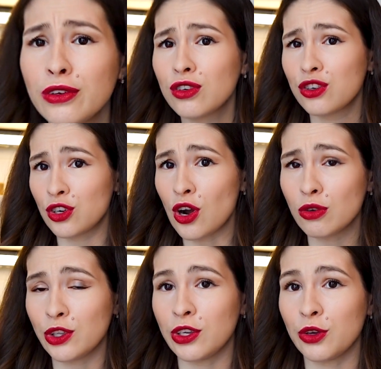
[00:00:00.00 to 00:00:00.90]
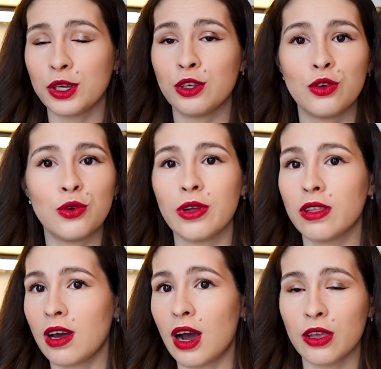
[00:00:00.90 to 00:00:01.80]
need to show that you can do
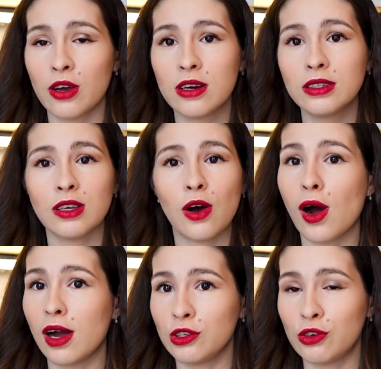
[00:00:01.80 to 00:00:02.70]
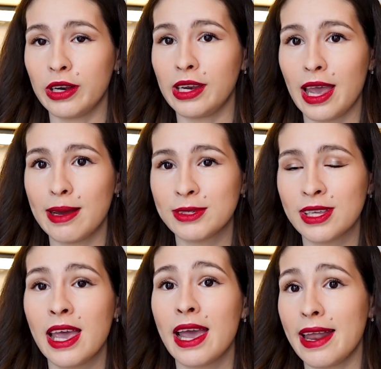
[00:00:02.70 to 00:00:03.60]
either iOS or Android apps
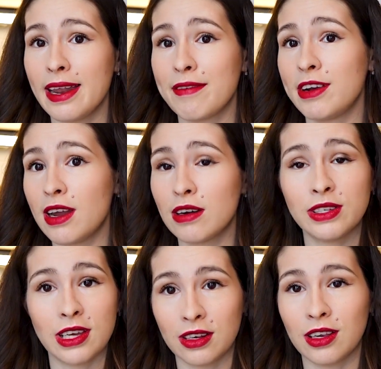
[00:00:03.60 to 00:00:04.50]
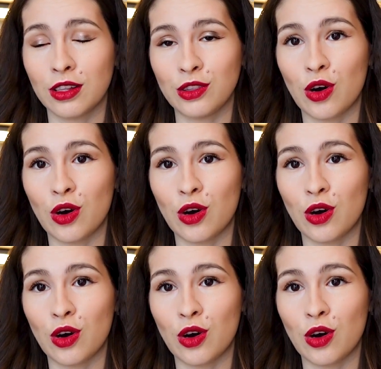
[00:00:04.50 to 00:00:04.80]
and have enough technical